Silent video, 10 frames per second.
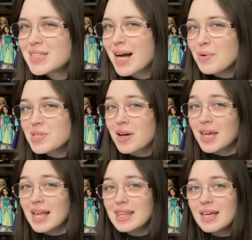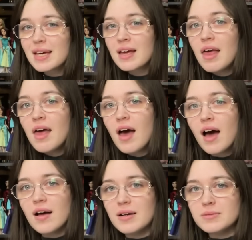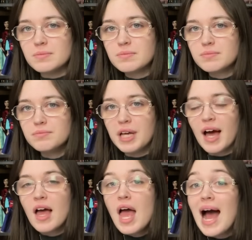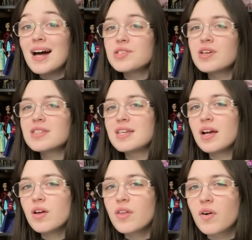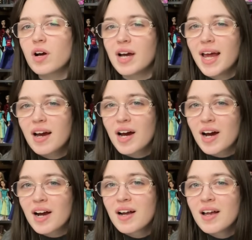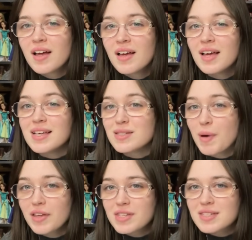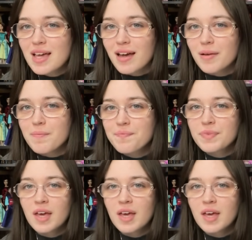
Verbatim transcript: Kawasaki, I think. Um, but yeah, as you can see here though, her hair is about the same.